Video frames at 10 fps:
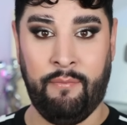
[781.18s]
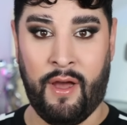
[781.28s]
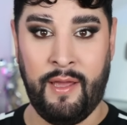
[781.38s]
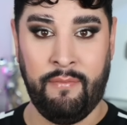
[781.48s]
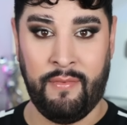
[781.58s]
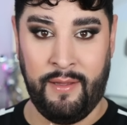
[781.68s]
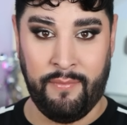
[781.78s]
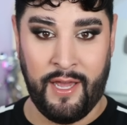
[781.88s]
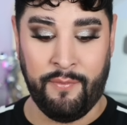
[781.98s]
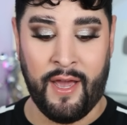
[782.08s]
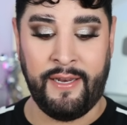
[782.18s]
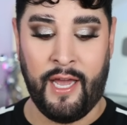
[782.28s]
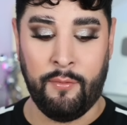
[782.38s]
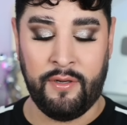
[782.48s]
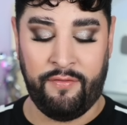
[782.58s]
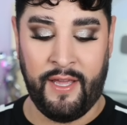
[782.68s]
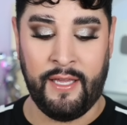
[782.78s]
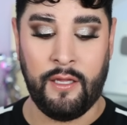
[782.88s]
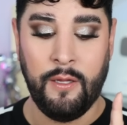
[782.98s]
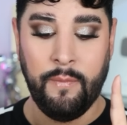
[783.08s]
in my mind, I would
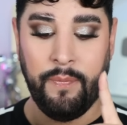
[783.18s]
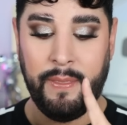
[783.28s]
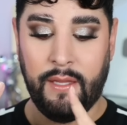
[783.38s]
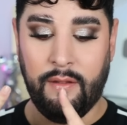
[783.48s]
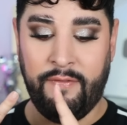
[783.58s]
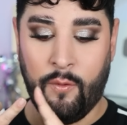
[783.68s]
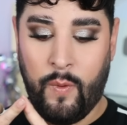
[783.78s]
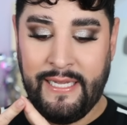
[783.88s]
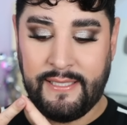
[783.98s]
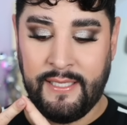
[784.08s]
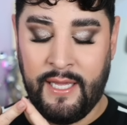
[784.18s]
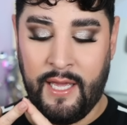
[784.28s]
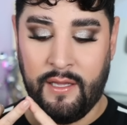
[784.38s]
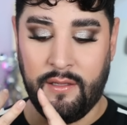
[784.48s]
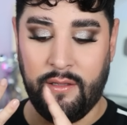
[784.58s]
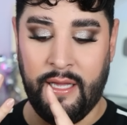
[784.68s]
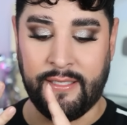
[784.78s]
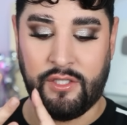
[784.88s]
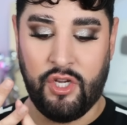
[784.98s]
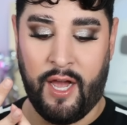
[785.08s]
think they're wasting it,
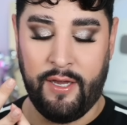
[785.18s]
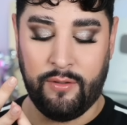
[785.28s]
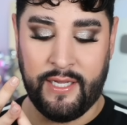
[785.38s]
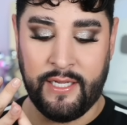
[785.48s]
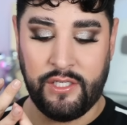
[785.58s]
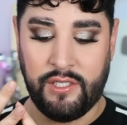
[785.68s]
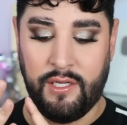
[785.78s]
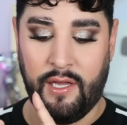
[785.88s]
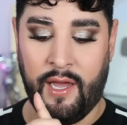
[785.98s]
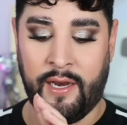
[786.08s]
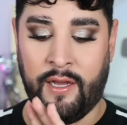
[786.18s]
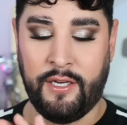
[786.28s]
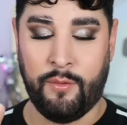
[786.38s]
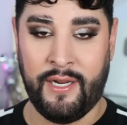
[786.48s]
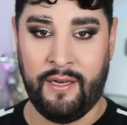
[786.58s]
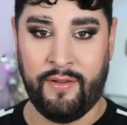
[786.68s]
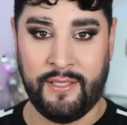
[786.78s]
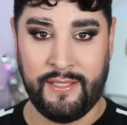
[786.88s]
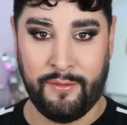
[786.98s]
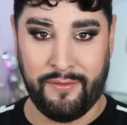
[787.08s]
it's childish, and I don't want anything
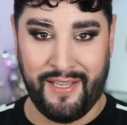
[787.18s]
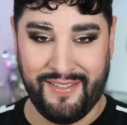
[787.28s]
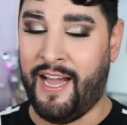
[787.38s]
to do with it.